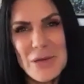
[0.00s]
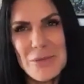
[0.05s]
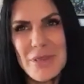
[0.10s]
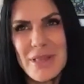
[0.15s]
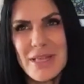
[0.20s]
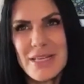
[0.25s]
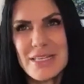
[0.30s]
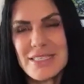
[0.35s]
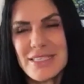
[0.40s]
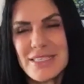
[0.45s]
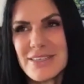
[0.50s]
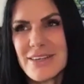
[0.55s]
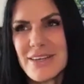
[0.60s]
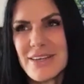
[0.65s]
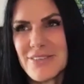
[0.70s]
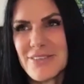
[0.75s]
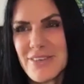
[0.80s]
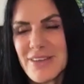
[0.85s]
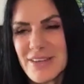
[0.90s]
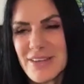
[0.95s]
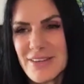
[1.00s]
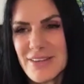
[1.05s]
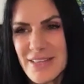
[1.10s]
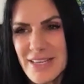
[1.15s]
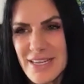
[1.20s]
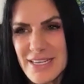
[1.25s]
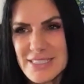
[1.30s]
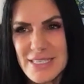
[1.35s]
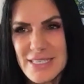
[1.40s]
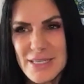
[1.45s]
I'm glad to hear.
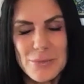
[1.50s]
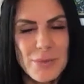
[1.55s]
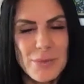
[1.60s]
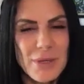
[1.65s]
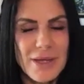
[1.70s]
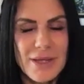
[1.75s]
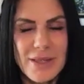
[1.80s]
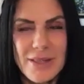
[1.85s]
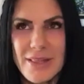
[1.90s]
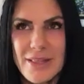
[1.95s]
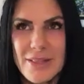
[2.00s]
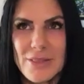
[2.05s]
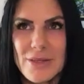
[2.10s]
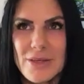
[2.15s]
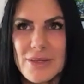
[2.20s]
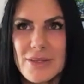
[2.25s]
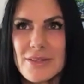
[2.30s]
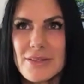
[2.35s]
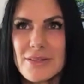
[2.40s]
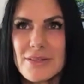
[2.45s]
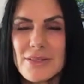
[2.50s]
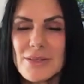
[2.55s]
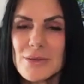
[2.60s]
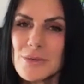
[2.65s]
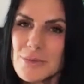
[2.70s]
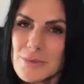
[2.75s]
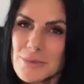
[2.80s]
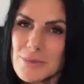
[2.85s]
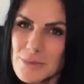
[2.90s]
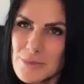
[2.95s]
Like I said, I think I
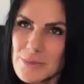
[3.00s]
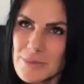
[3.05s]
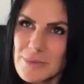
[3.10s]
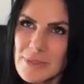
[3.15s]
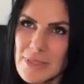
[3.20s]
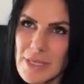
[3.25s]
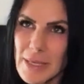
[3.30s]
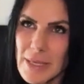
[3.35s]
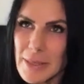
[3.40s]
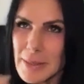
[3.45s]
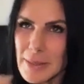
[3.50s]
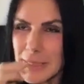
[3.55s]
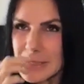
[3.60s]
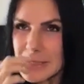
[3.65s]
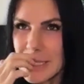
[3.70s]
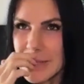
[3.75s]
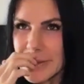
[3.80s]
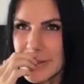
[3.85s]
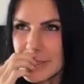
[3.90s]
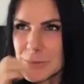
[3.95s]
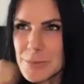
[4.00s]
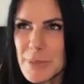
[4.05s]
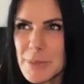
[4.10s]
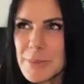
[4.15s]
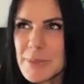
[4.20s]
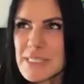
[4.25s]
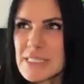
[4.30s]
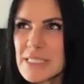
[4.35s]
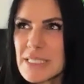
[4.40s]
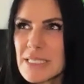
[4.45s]
think it's
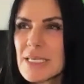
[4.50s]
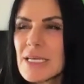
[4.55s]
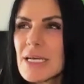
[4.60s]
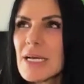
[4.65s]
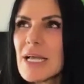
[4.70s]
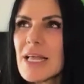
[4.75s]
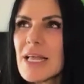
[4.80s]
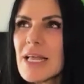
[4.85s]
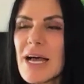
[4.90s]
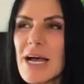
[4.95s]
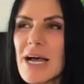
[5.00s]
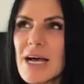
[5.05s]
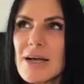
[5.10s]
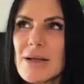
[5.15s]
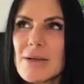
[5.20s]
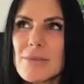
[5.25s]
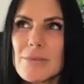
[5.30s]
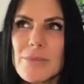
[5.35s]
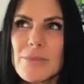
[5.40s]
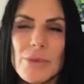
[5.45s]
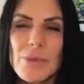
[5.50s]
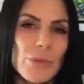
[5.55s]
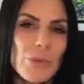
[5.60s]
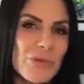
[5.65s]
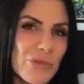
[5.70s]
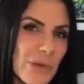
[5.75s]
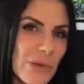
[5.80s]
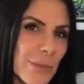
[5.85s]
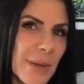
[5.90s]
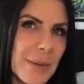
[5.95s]
BPC. The
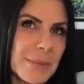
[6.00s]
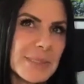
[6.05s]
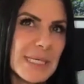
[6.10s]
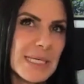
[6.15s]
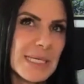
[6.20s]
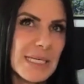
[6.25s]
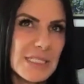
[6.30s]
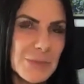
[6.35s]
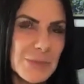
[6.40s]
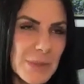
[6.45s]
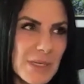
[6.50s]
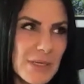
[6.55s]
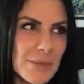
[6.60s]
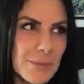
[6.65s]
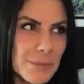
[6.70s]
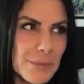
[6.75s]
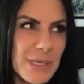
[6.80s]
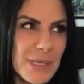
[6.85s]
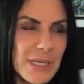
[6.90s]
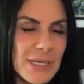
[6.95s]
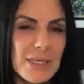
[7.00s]
Wolverine peptide has been